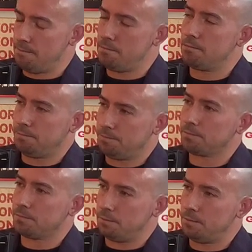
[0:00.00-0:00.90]
or they have
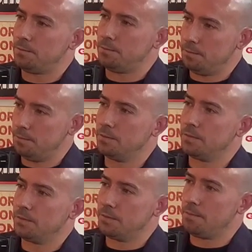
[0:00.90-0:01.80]
real estate questions,
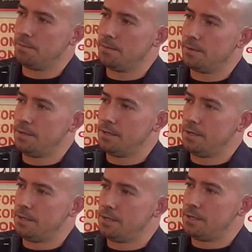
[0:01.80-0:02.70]
they want to talk about real
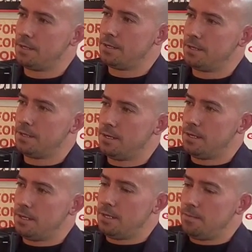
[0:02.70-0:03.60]
estate, what's the best way to
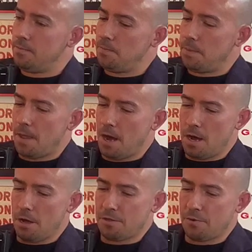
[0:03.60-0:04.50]
get a hold of you?
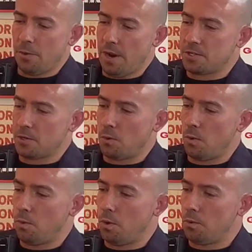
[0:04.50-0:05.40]
Three ways.
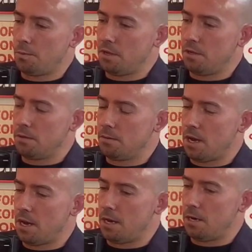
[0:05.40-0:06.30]
So one would be
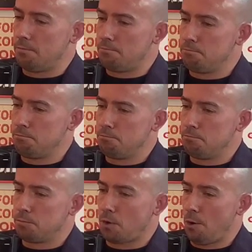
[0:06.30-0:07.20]

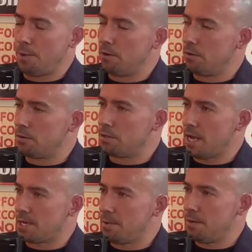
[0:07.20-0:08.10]
call me or
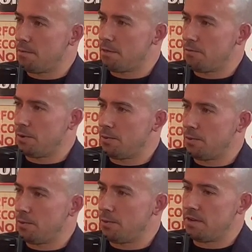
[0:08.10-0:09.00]
text me,
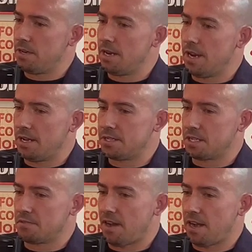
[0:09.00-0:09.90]

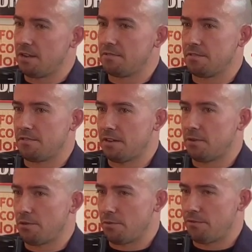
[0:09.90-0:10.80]

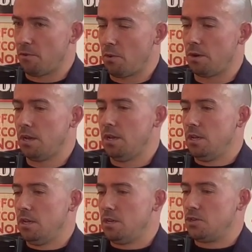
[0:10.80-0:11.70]
317-965-5034.
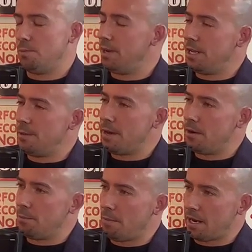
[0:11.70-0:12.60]
Shoot me an
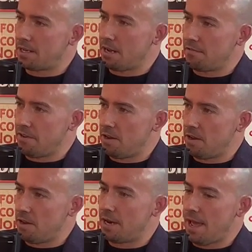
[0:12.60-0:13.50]
email,
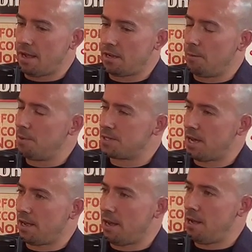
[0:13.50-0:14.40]

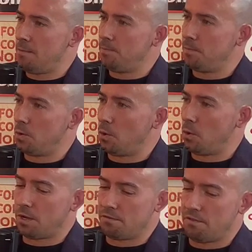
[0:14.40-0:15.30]
mike.feldman@compass.com, or
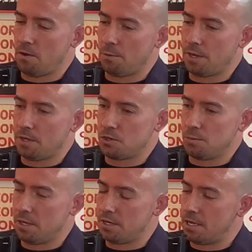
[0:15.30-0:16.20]
you can follow me and shoot
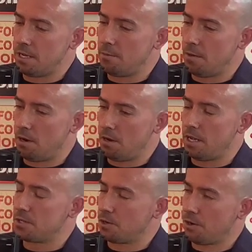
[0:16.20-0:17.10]
me a DM on
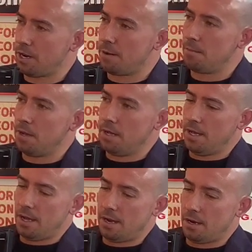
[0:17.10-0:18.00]
Instagram,
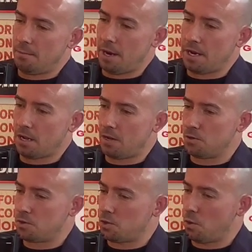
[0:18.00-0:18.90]

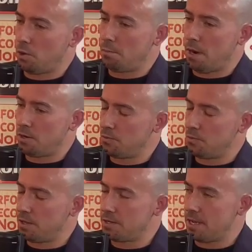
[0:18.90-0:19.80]
Mike_Bond
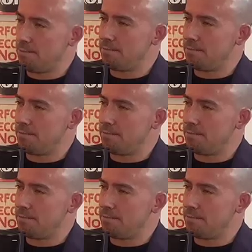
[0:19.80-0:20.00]
Real Estate.